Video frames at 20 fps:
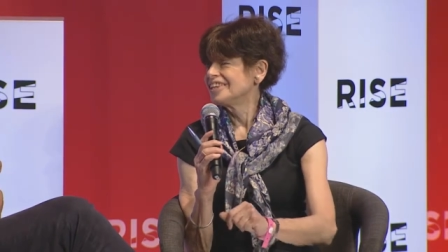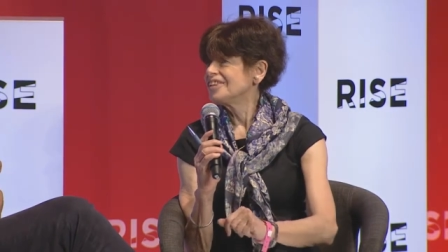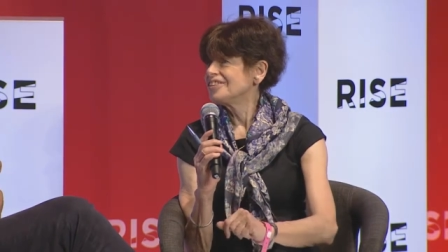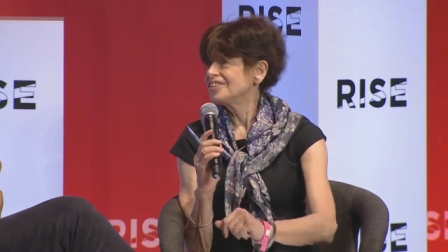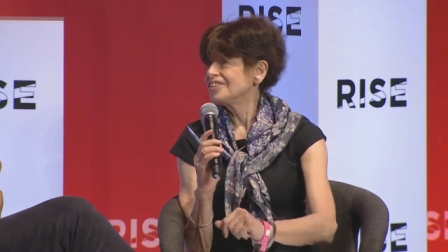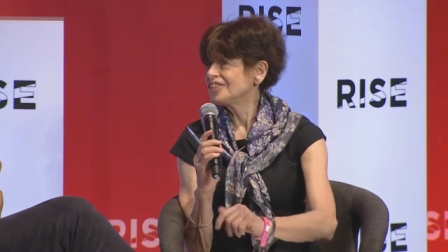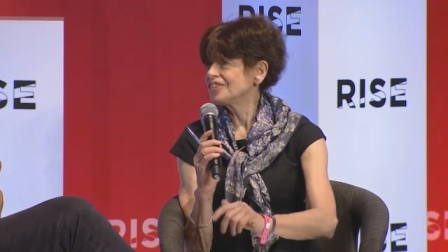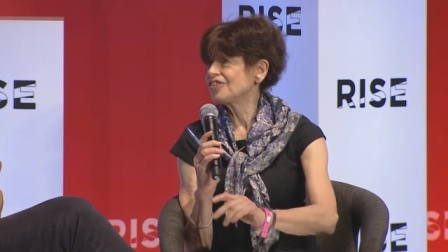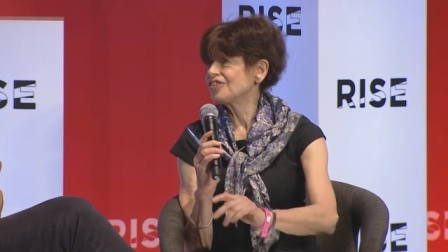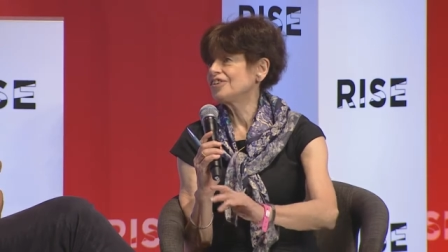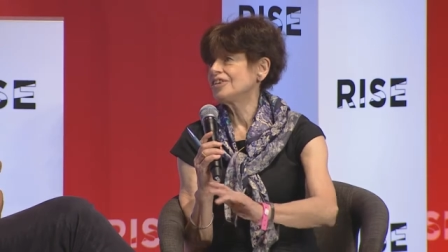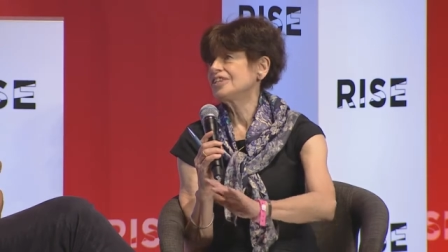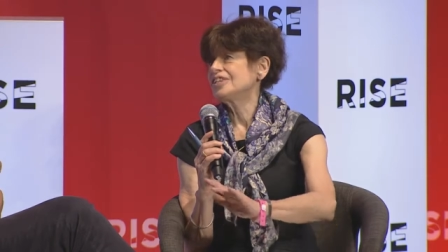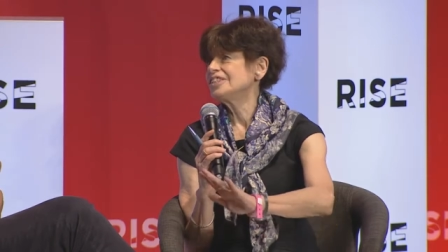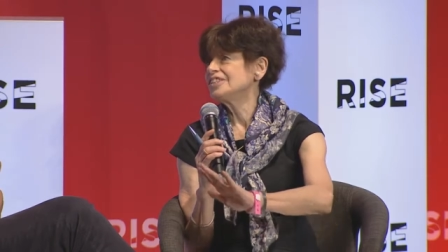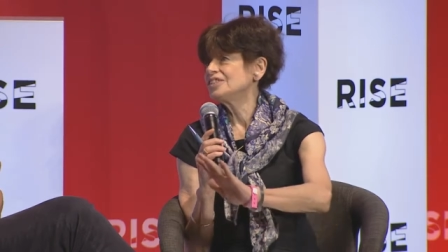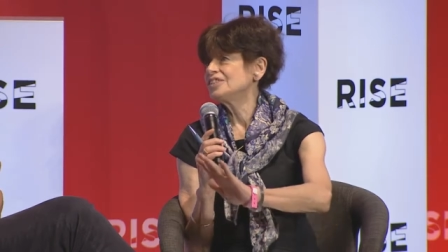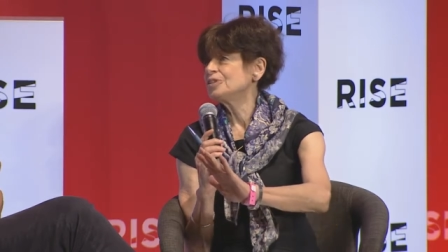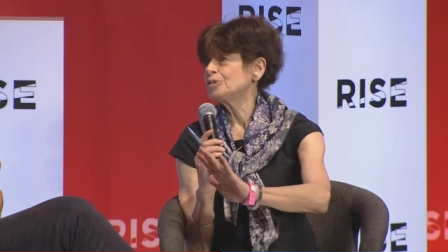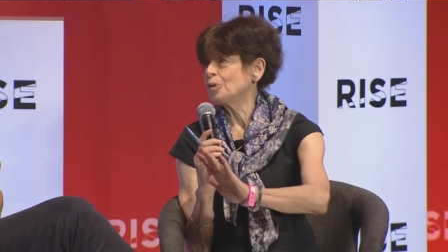That
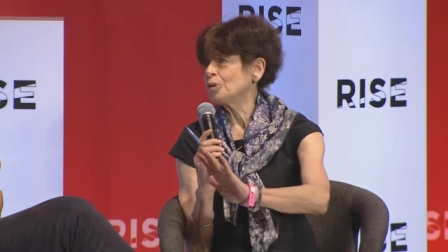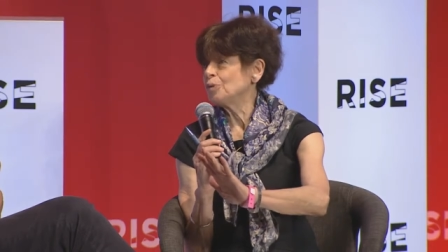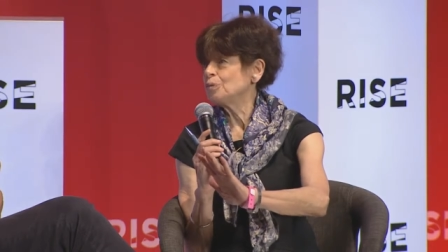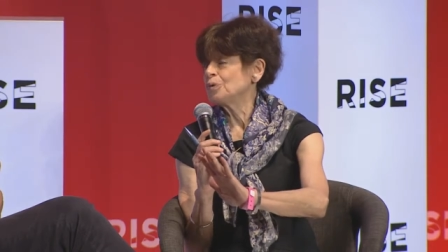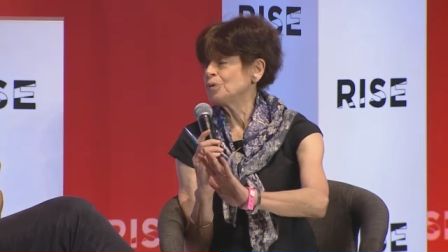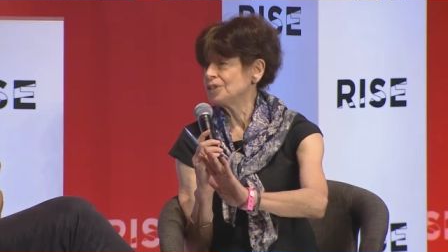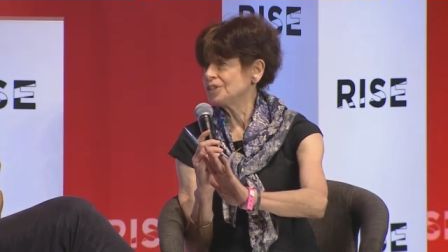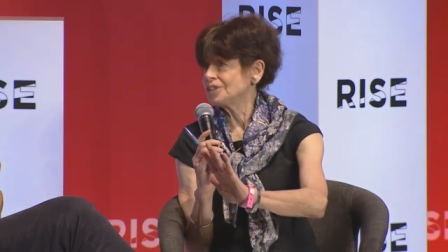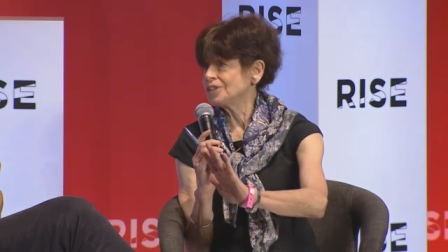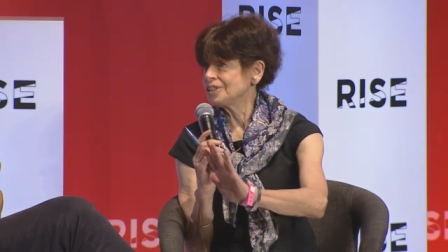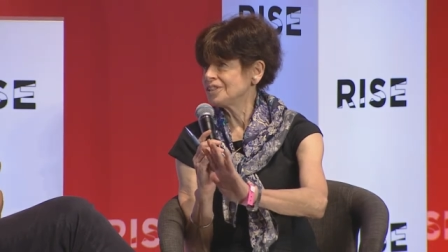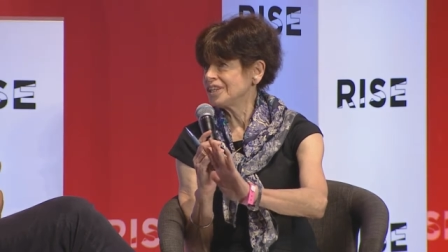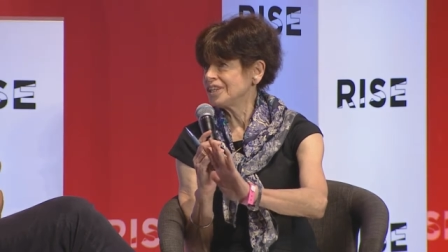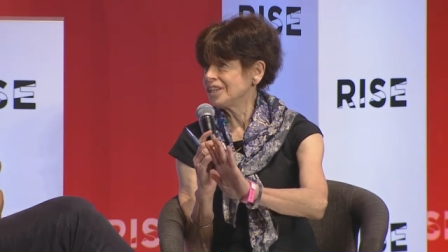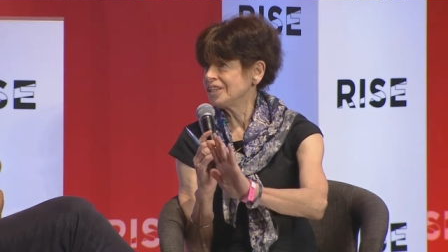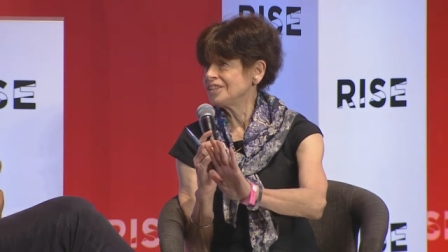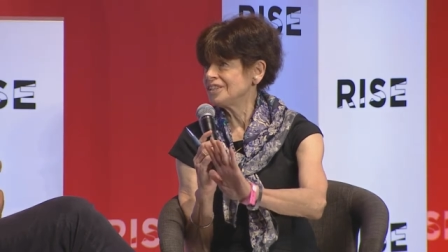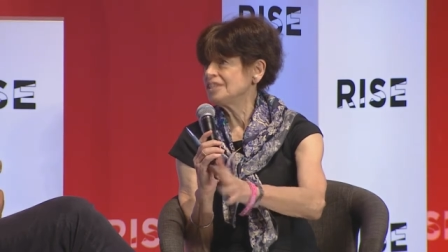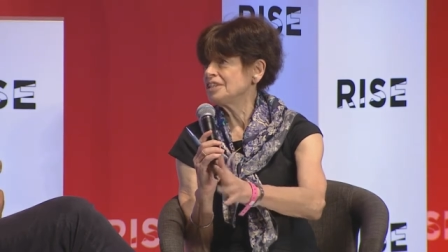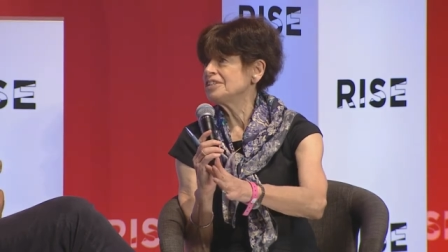China will
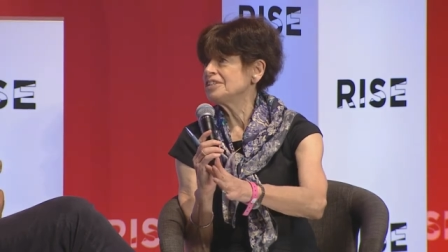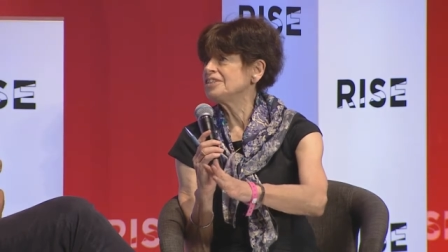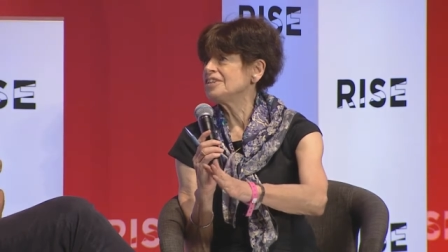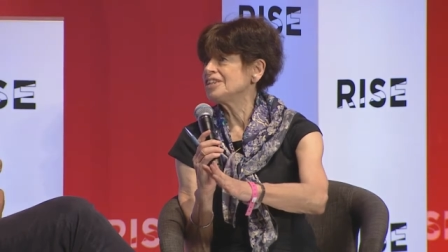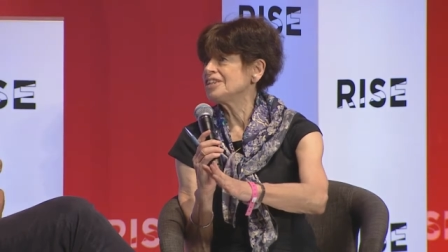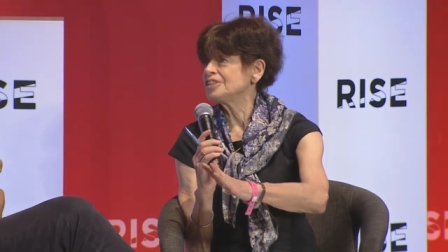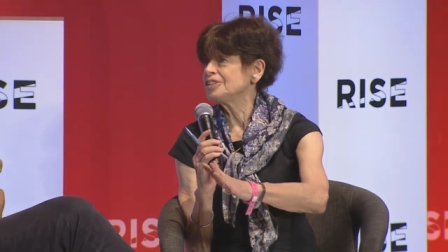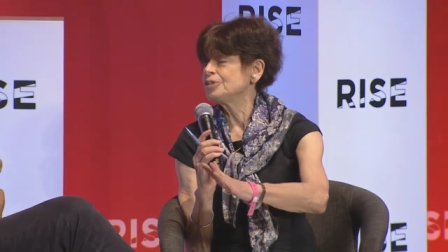not